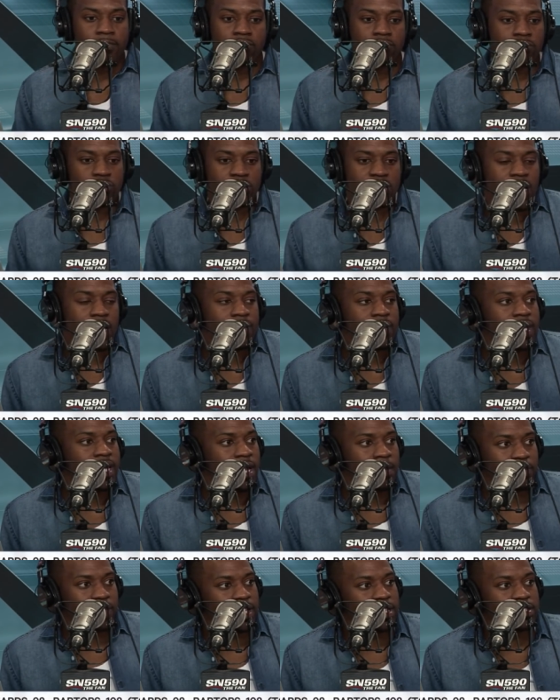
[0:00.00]
well, JV
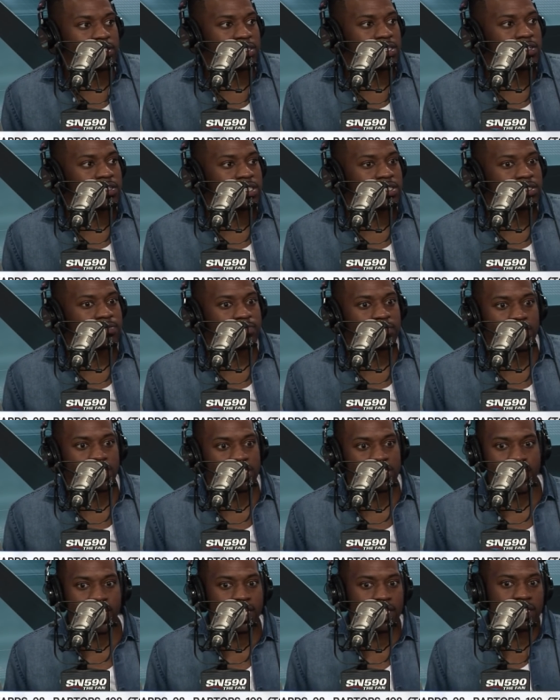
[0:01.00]
can't play in the series,
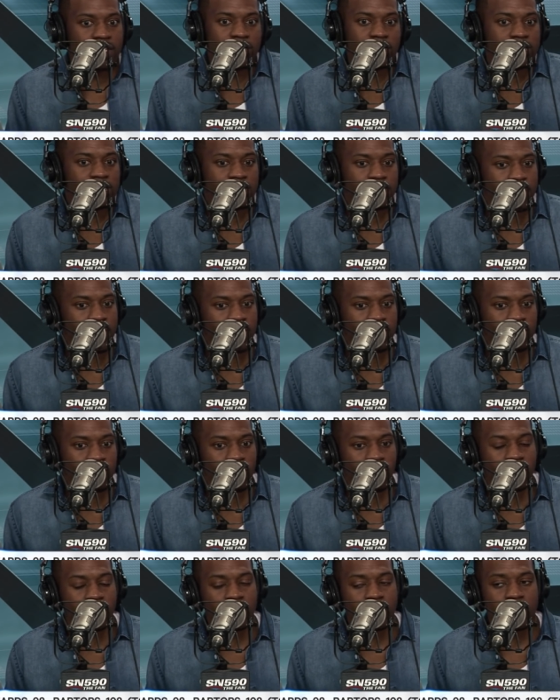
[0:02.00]
he's getting killed in the pick and
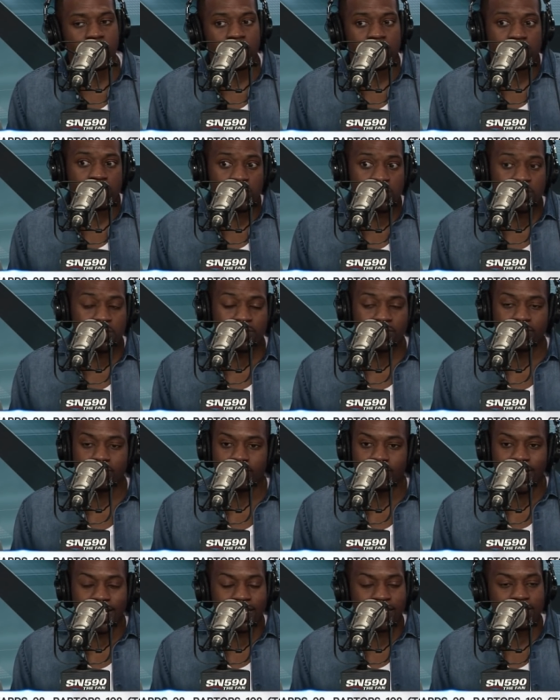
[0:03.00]
roll, to,
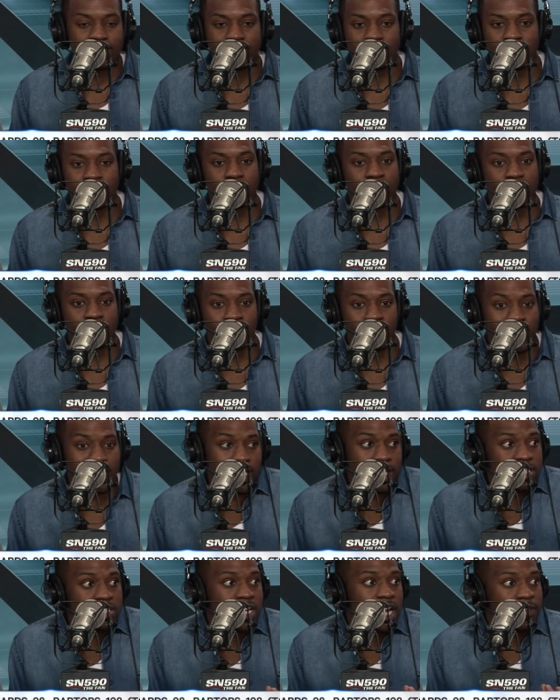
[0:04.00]
man, well, we
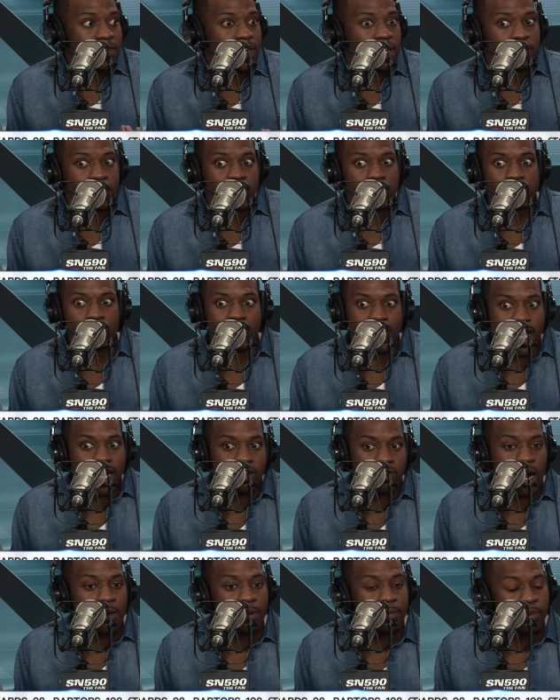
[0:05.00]
need JV because we can't
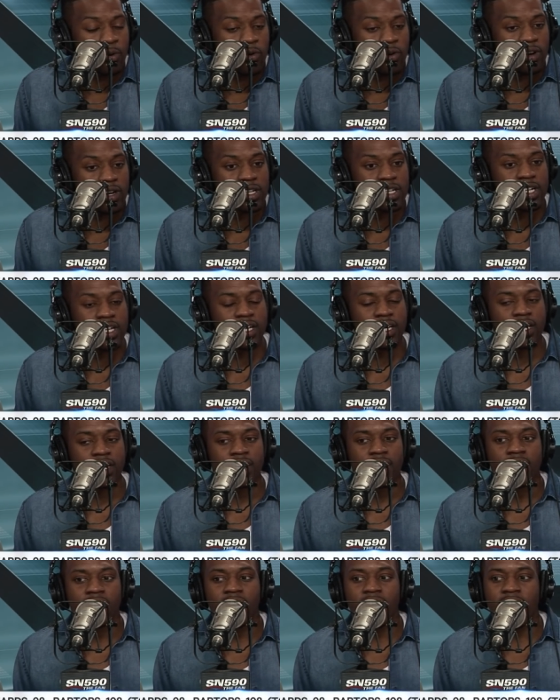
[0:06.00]
grab a board.
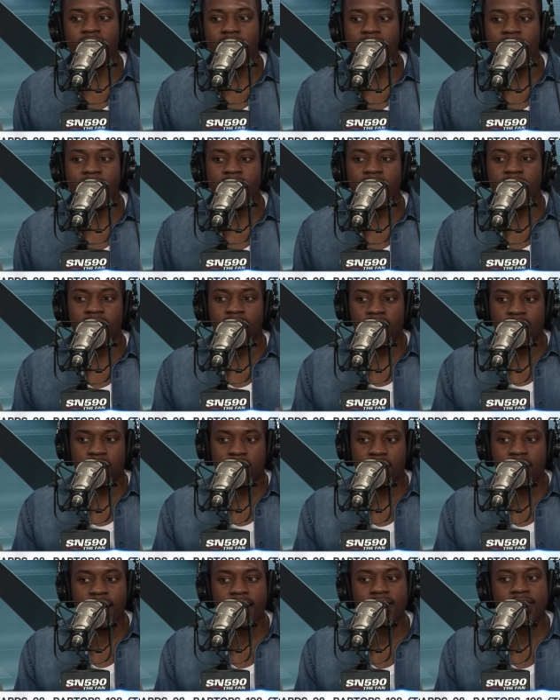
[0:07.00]
Uh, and, and I
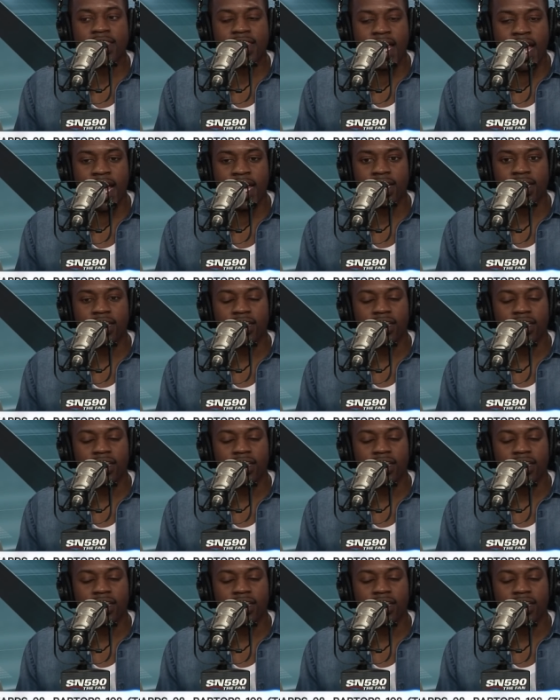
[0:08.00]
thought that,